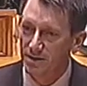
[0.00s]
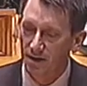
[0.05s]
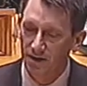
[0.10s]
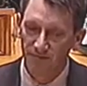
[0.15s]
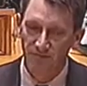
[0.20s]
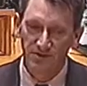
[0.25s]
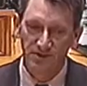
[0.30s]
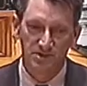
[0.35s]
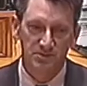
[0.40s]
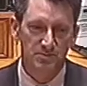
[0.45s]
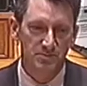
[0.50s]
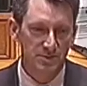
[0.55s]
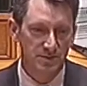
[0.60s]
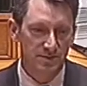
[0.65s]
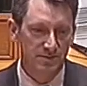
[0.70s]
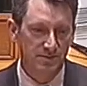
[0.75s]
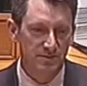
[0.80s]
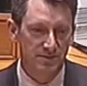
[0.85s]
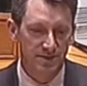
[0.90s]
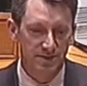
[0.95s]
of this
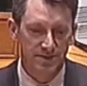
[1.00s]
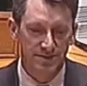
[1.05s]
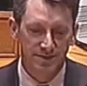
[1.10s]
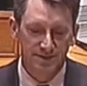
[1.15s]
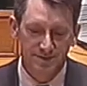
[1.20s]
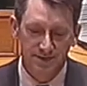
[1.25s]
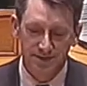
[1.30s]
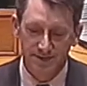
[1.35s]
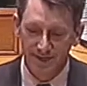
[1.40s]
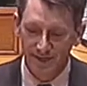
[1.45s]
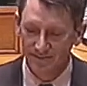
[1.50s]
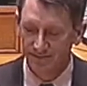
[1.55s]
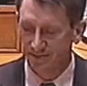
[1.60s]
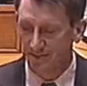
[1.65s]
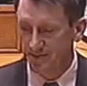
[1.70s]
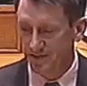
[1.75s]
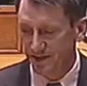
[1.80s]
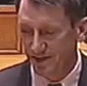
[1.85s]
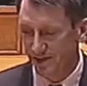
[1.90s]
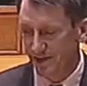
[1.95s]
bill than
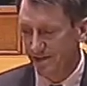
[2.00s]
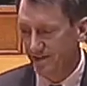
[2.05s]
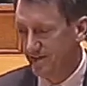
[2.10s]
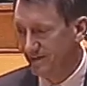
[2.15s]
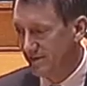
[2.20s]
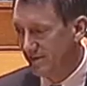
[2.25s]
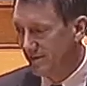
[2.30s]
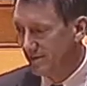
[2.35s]
even the